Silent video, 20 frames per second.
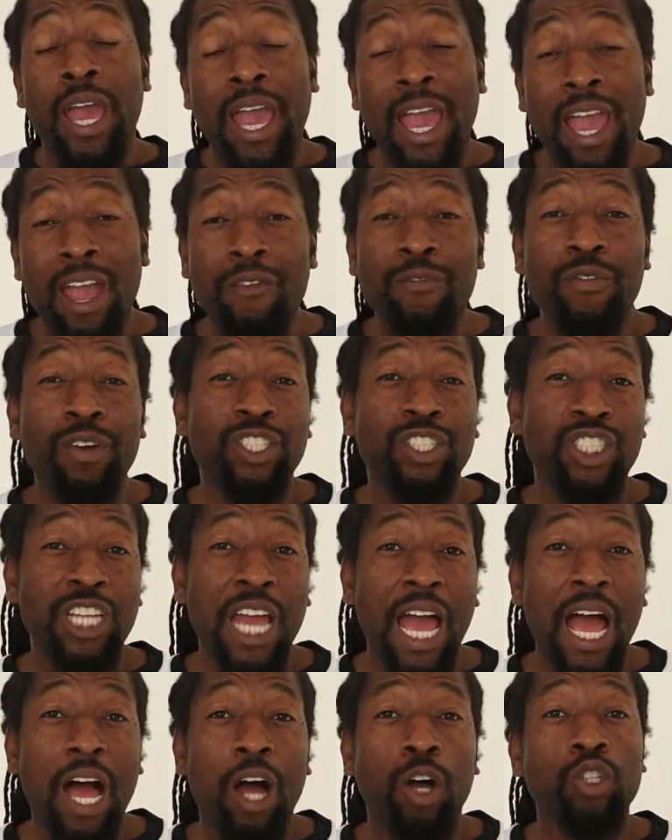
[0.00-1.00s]
every
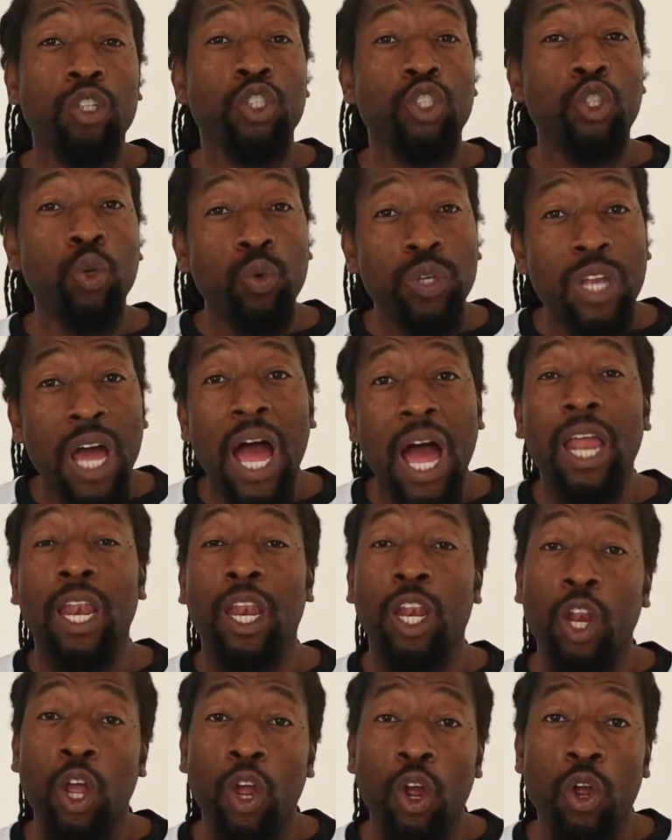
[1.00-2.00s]
child do not
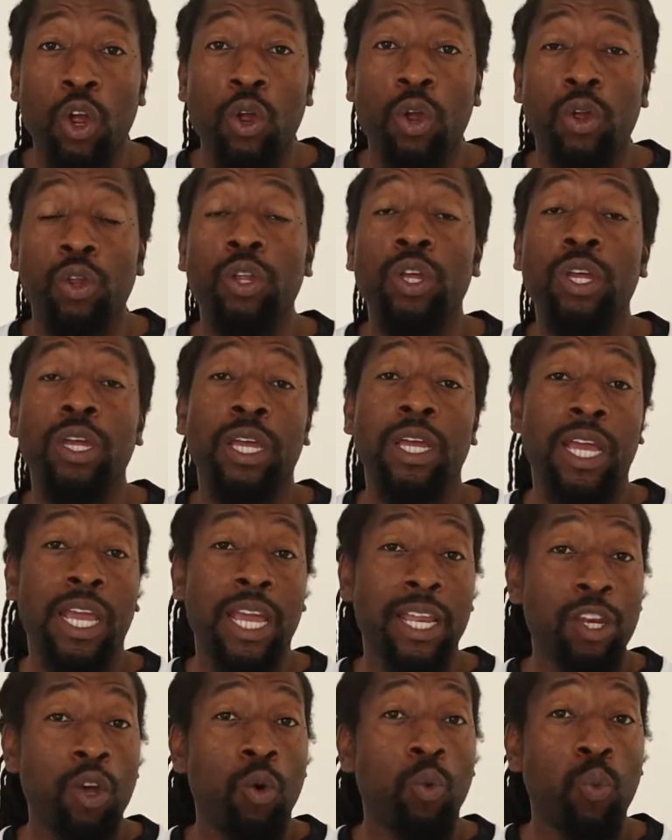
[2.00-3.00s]
learn
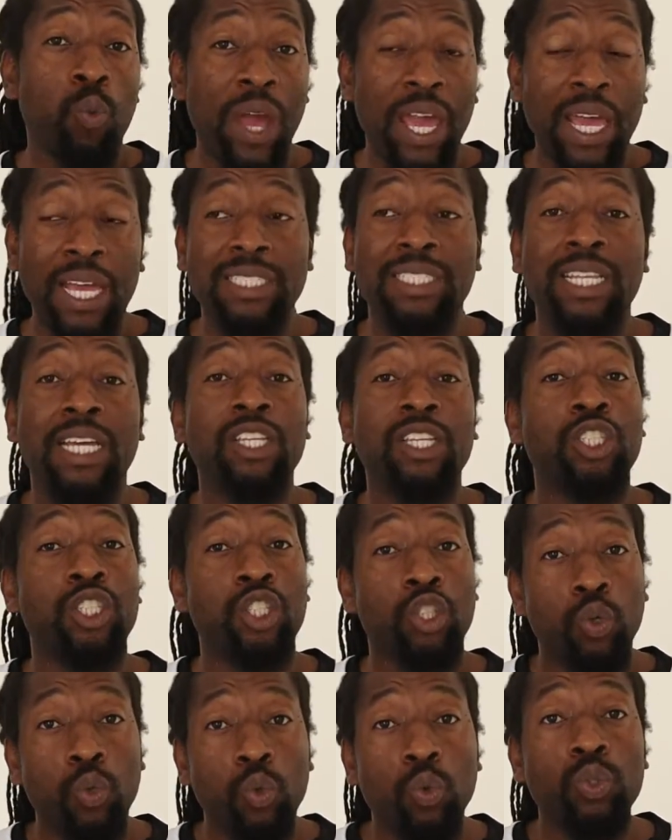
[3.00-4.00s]
in the ways that the
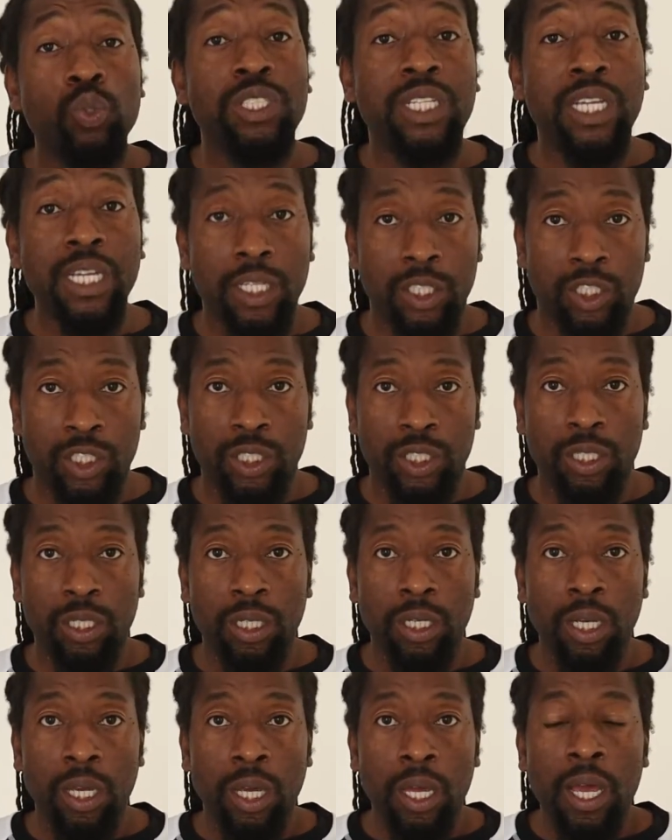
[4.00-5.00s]
school teach.
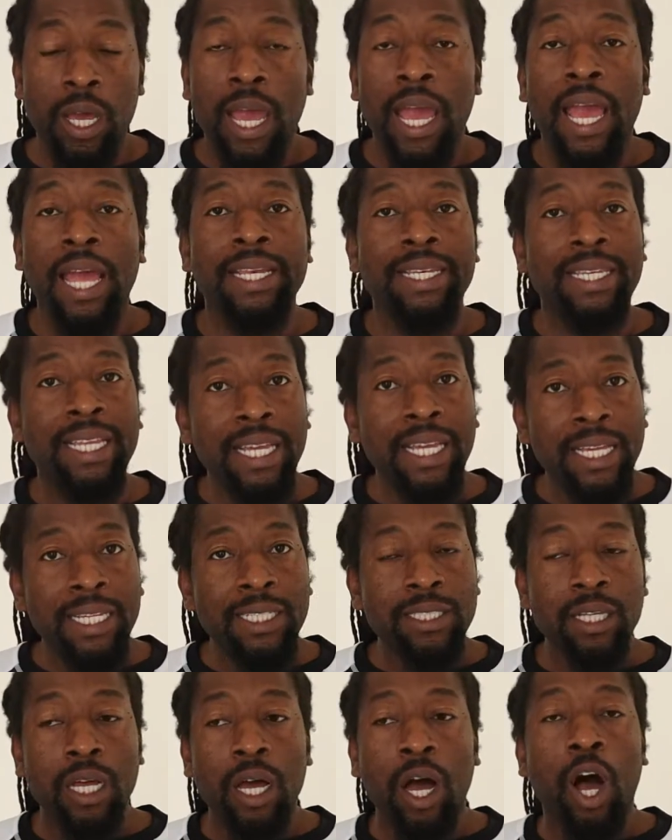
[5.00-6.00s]
And
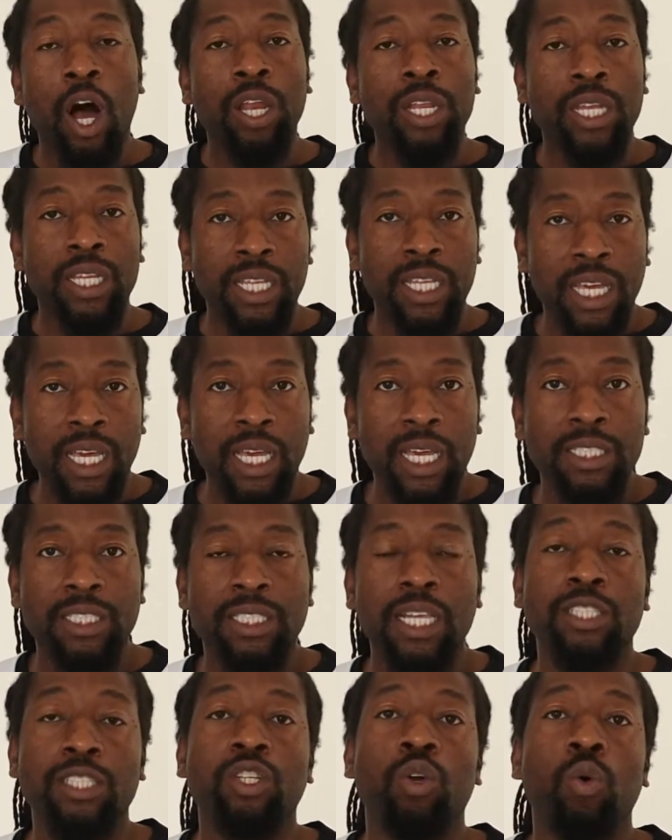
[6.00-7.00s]
these are the kids
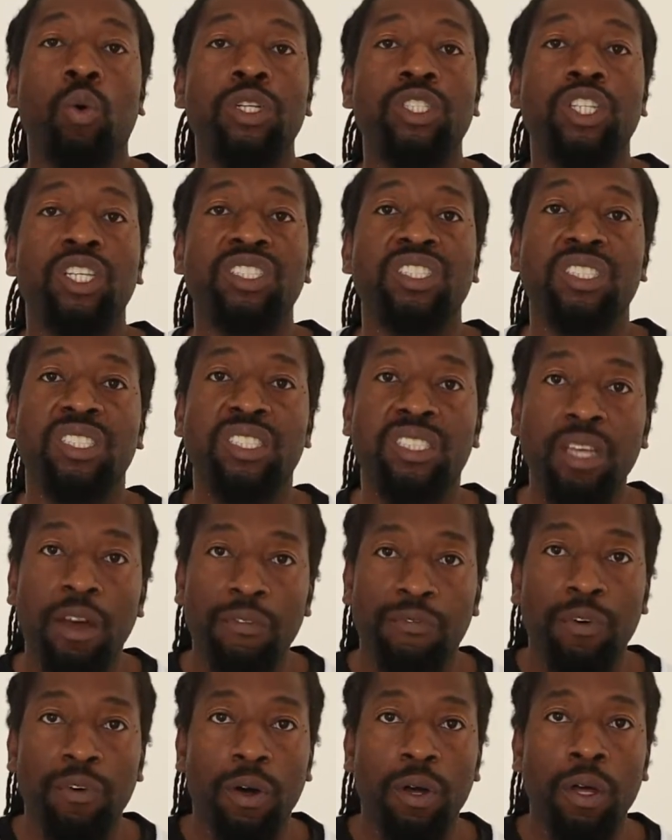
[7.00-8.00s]
that's going to
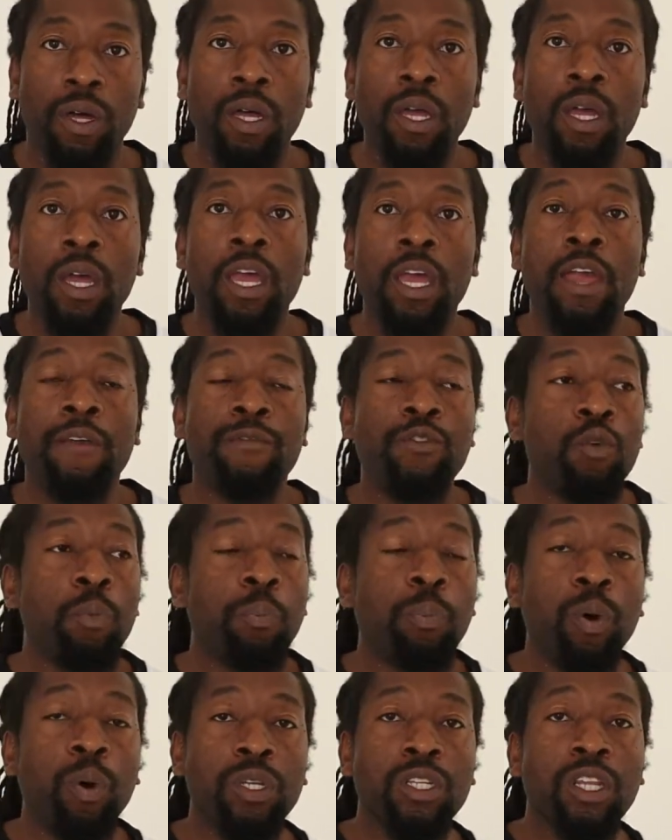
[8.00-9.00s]
suffer if you
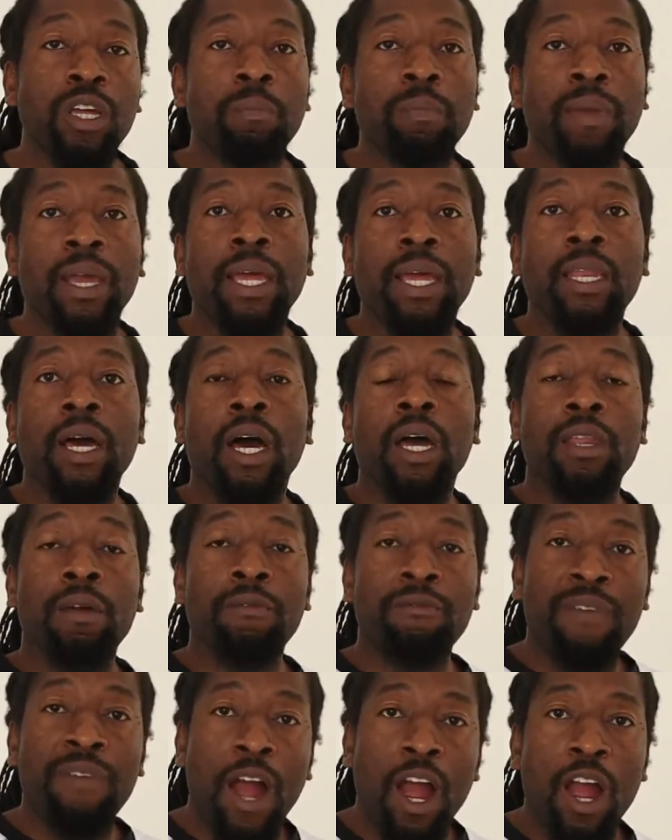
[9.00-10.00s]
put them in an
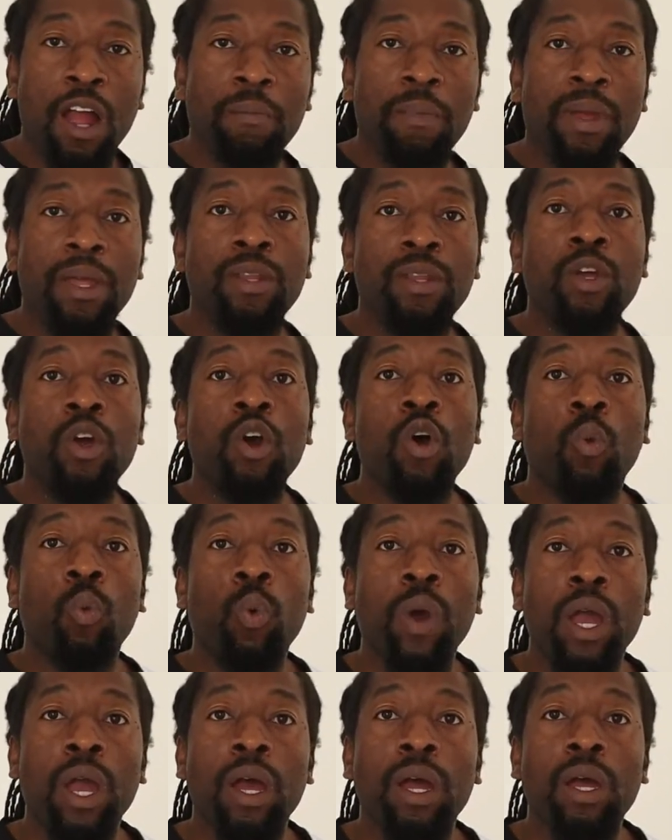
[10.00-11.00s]
environment
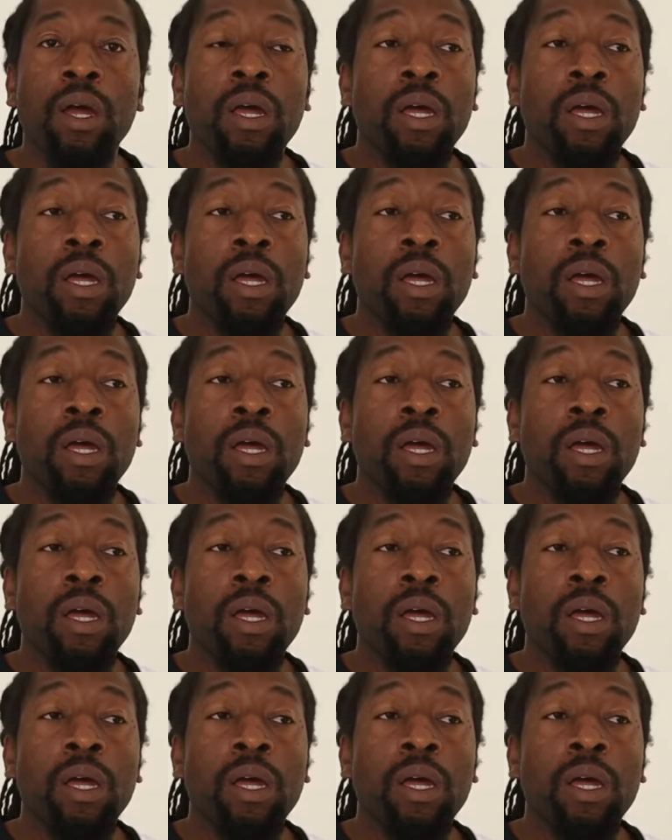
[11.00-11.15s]
where